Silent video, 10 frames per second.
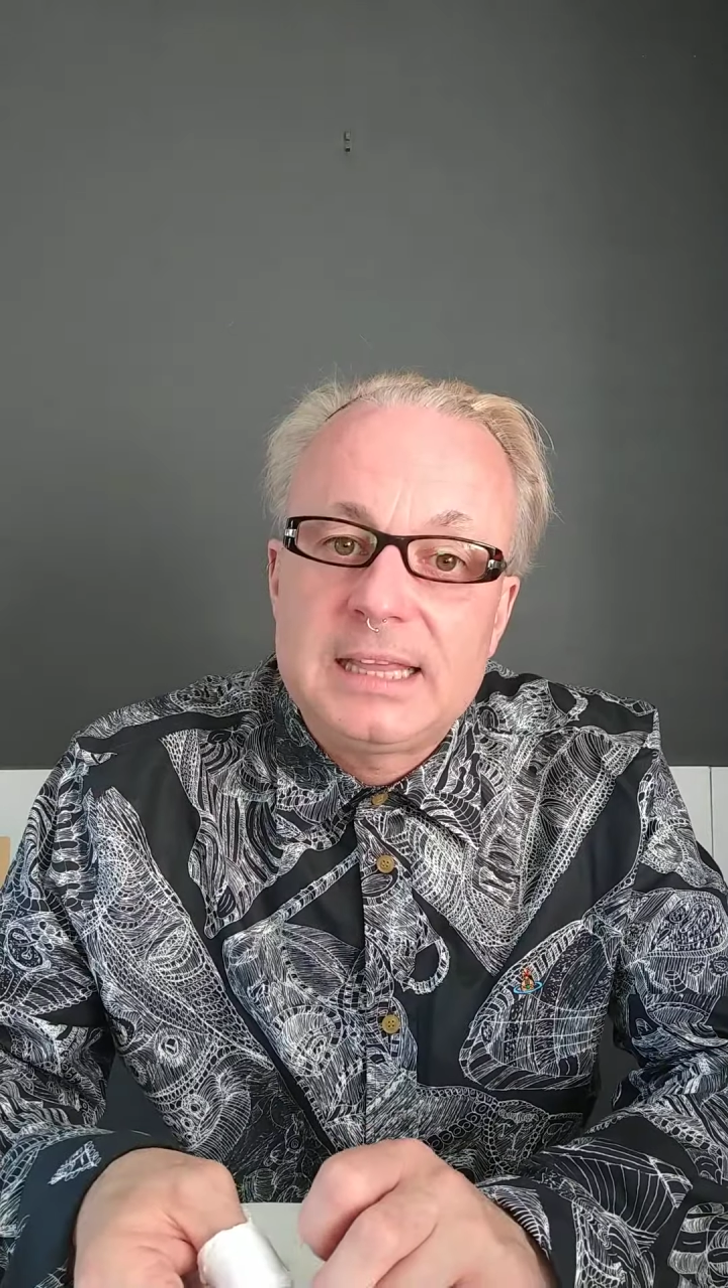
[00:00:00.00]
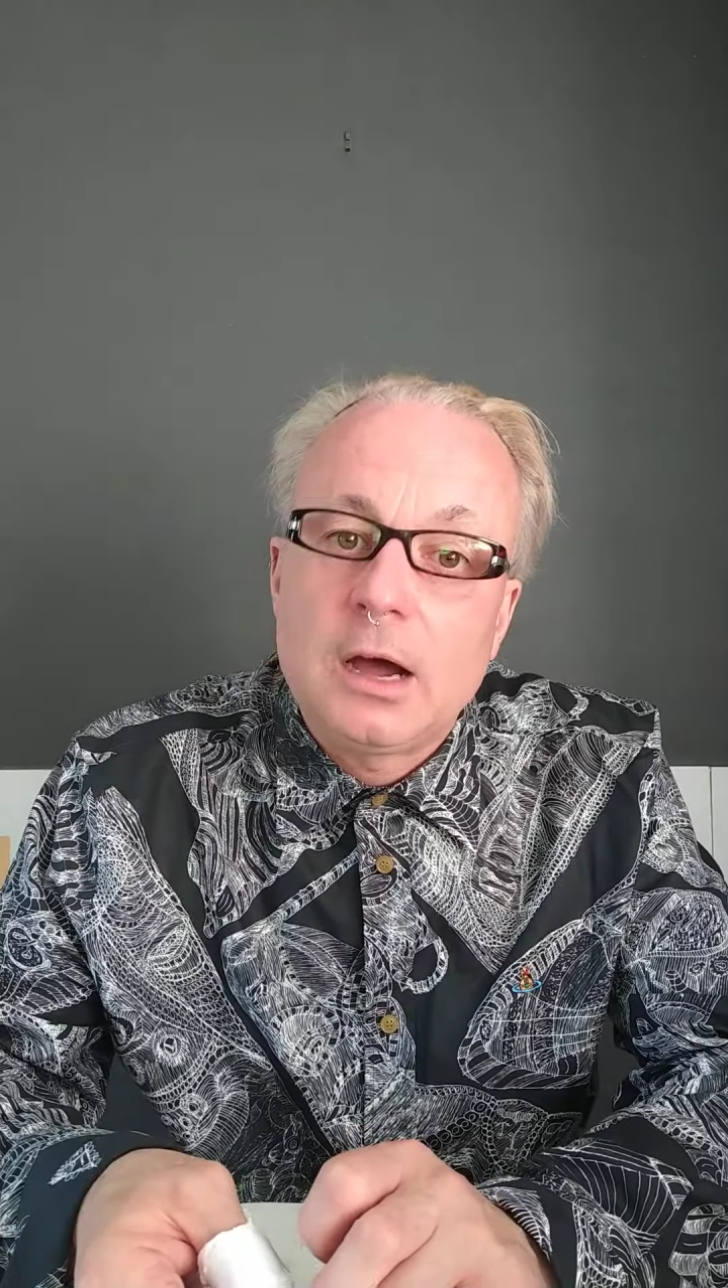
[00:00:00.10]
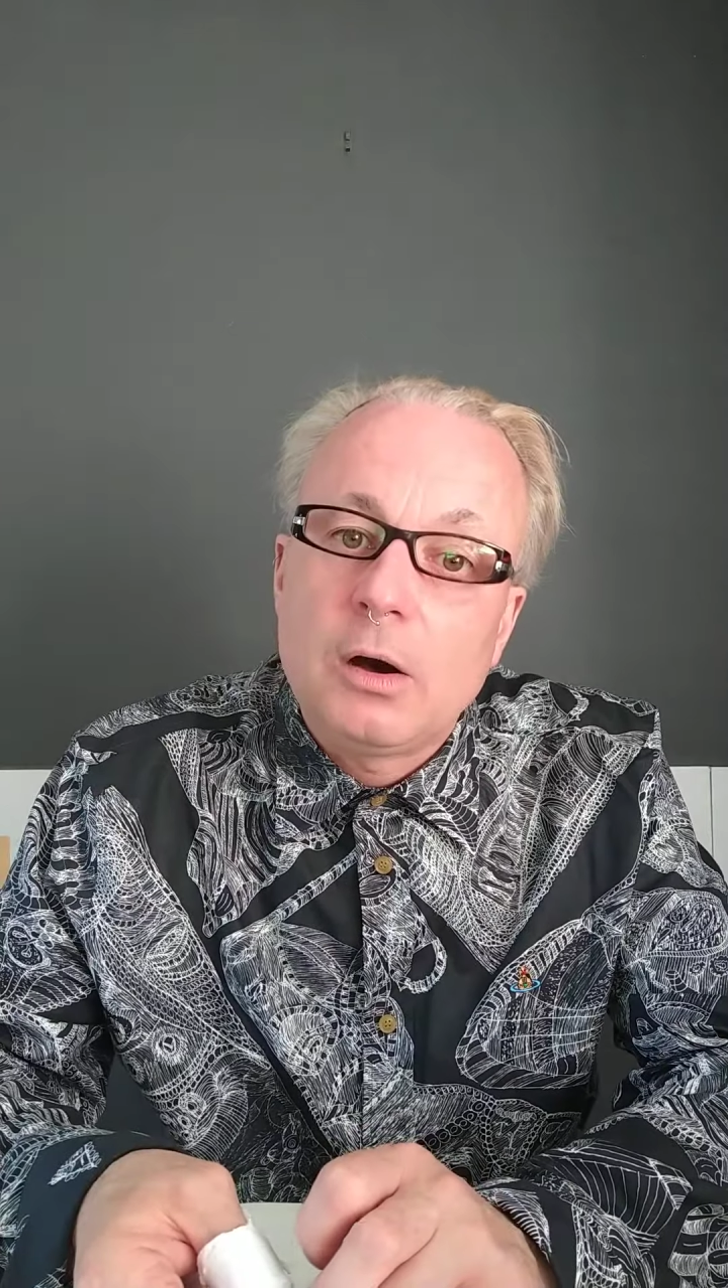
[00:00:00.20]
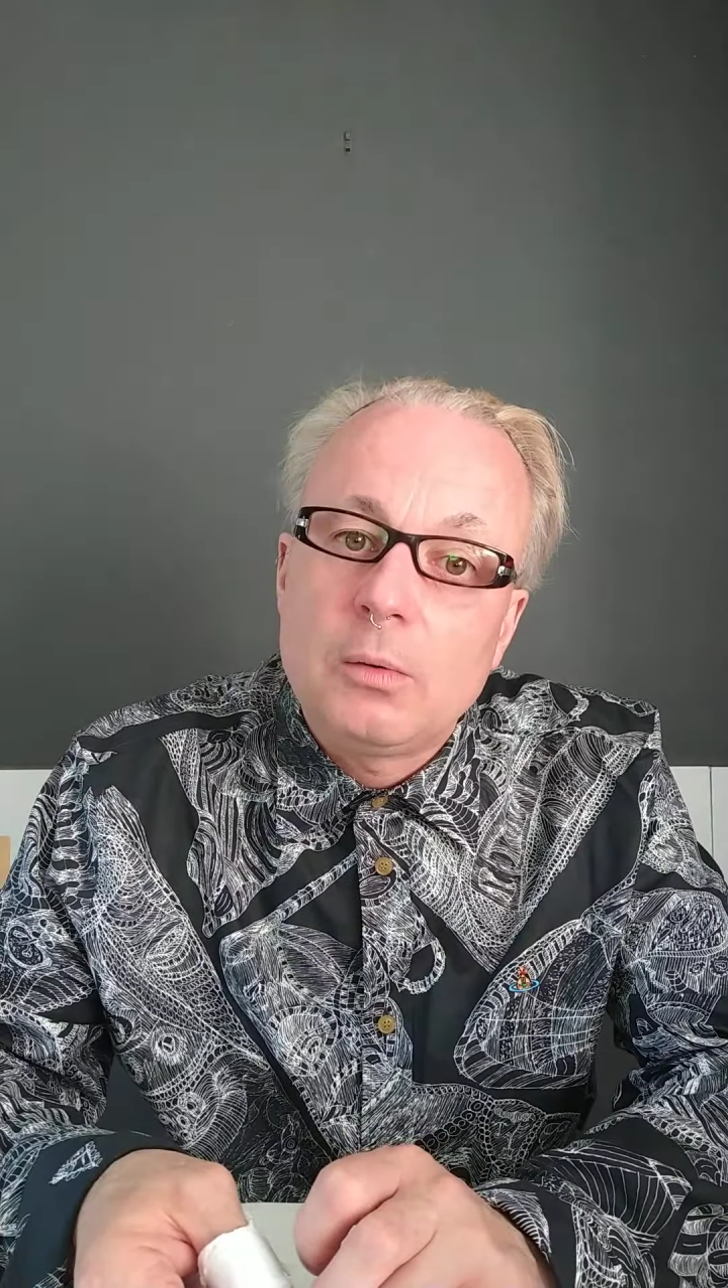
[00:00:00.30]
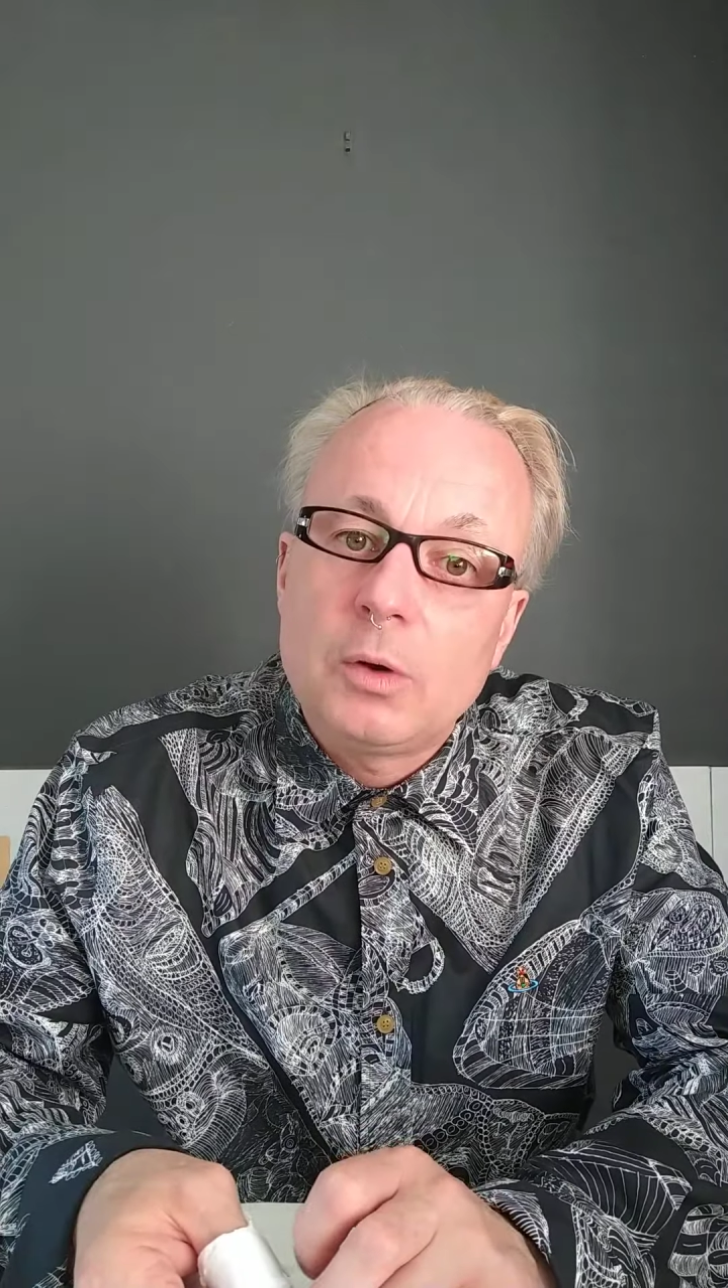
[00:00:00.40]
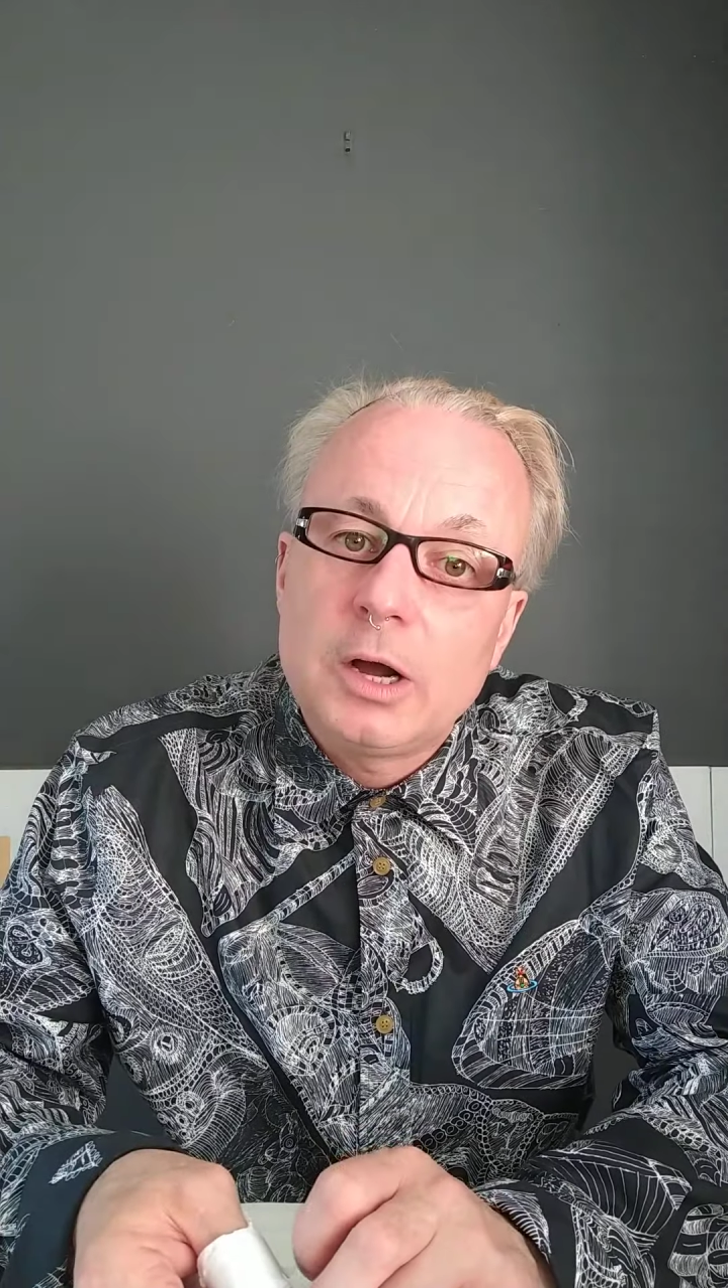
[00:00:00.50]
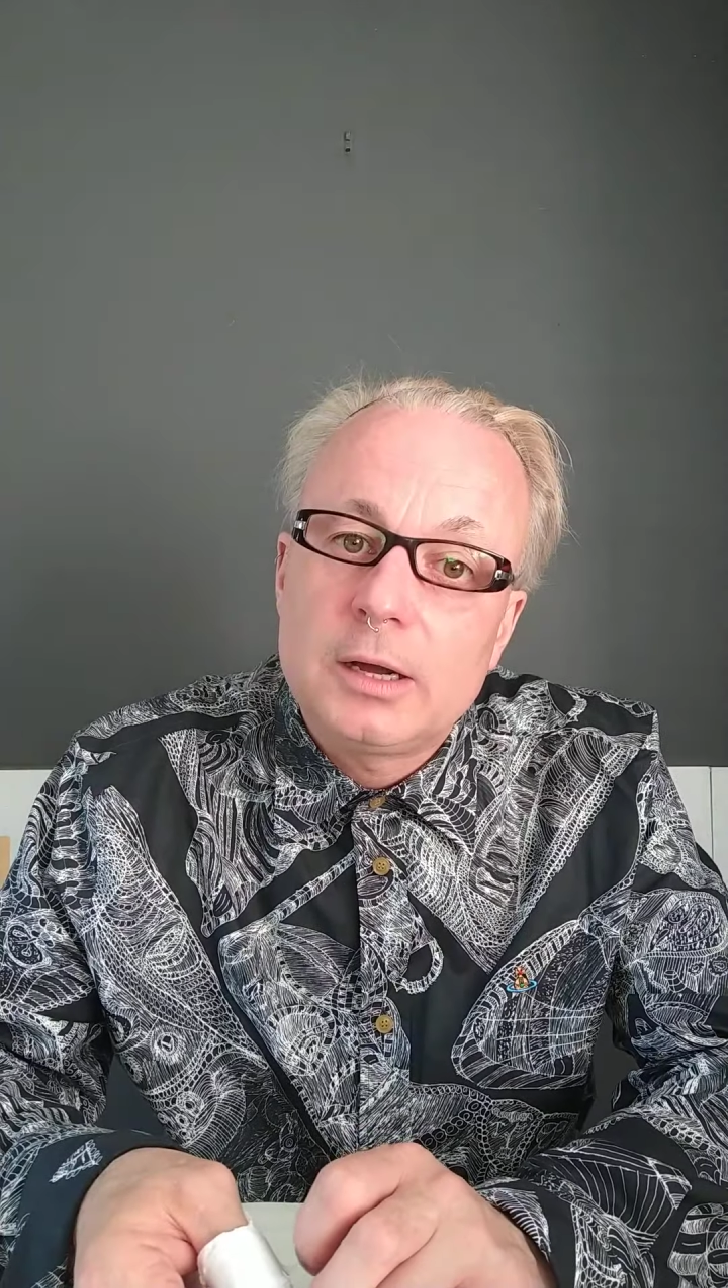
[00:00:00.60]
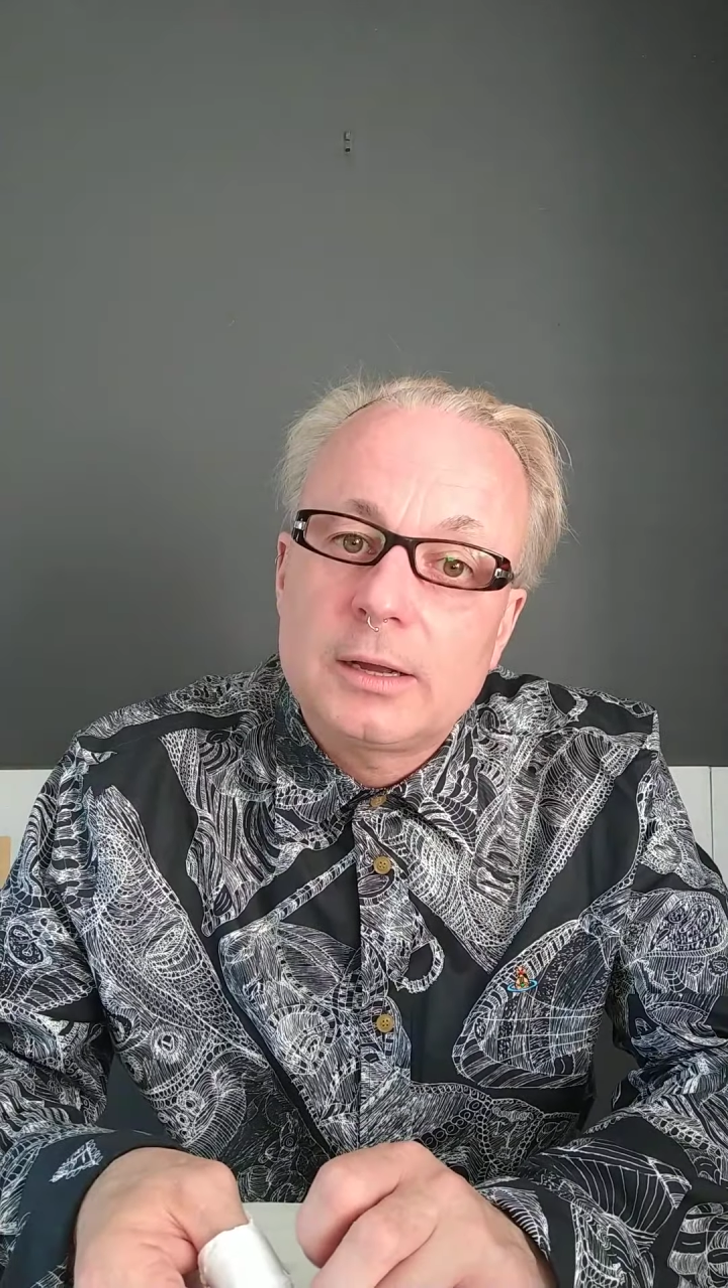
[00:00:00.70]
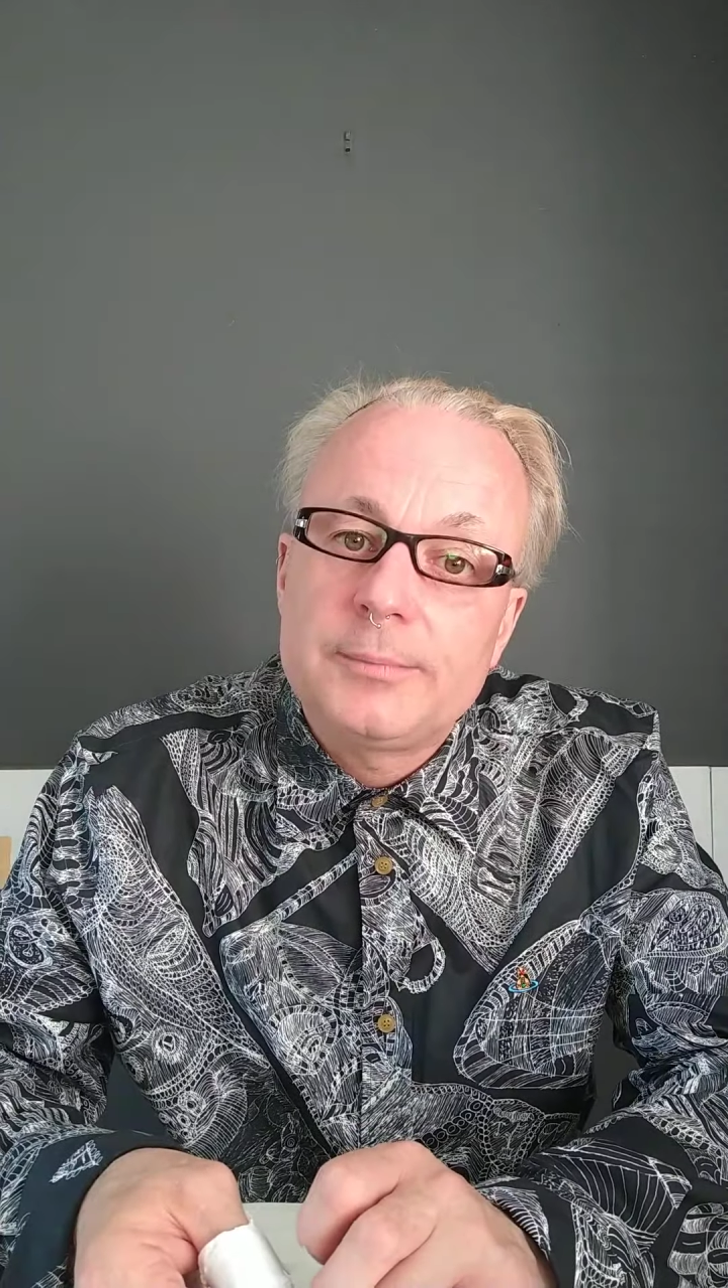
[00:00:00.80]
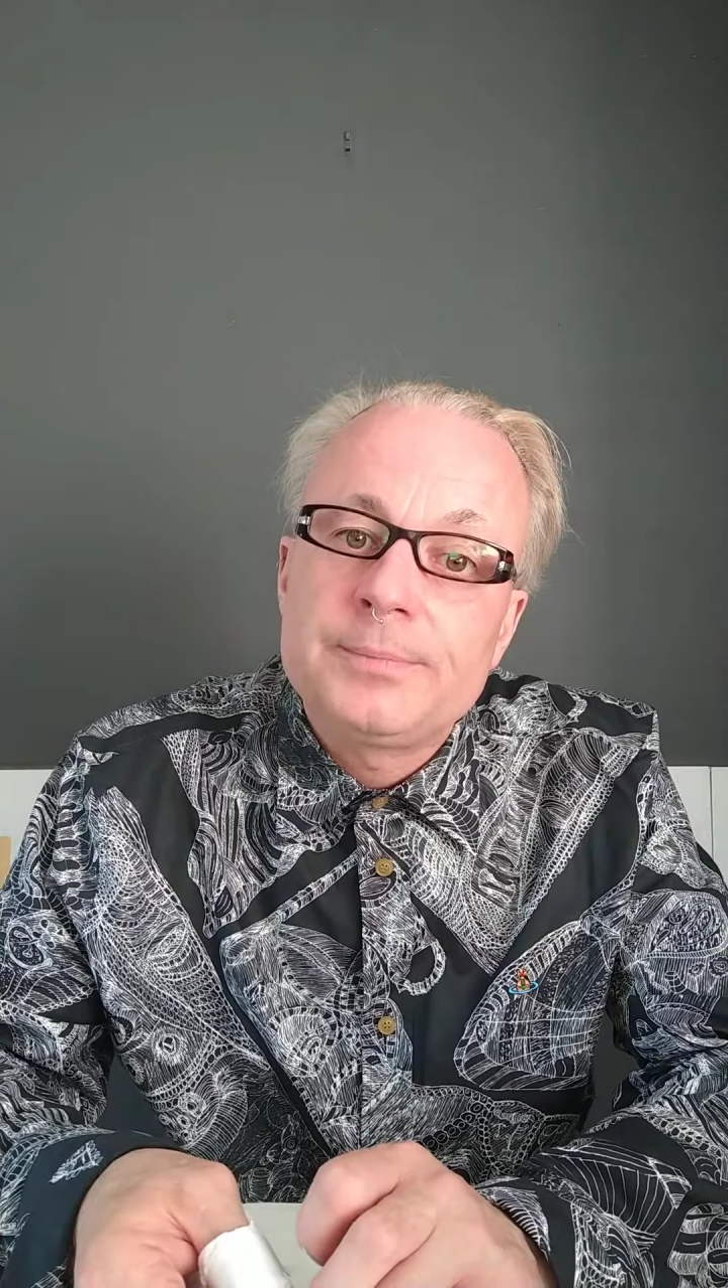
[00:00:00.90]
the
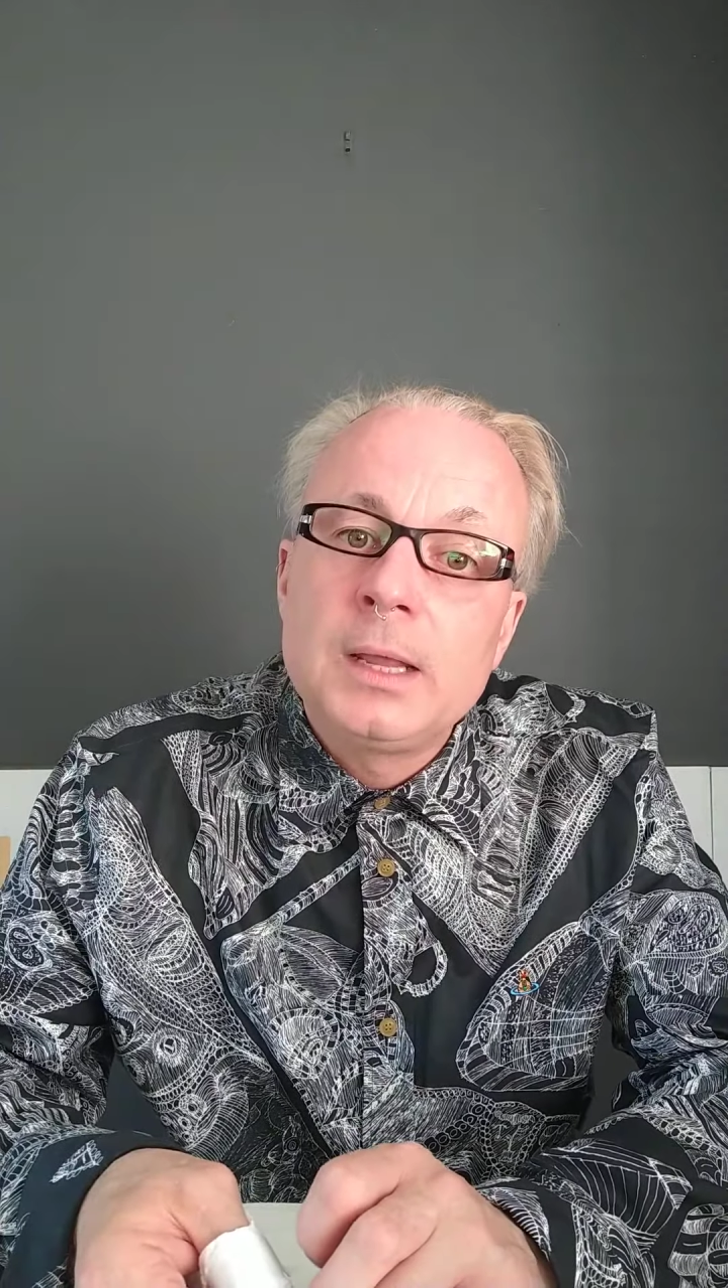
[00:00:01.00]
artwork